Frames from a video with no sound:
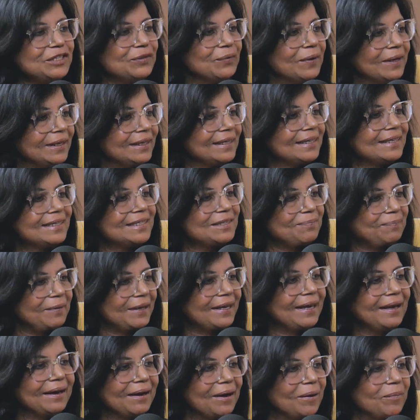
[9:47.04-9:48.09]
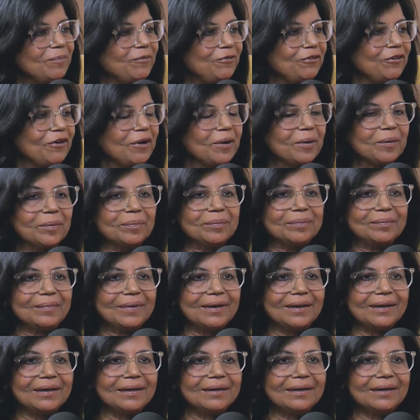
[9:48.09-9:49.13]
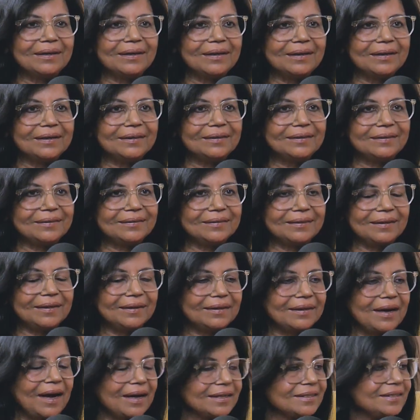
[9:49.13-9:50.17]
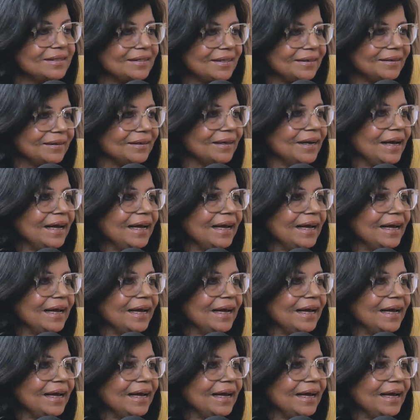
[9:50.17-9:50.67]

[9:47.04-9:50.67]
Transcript: one is picking up from her answer,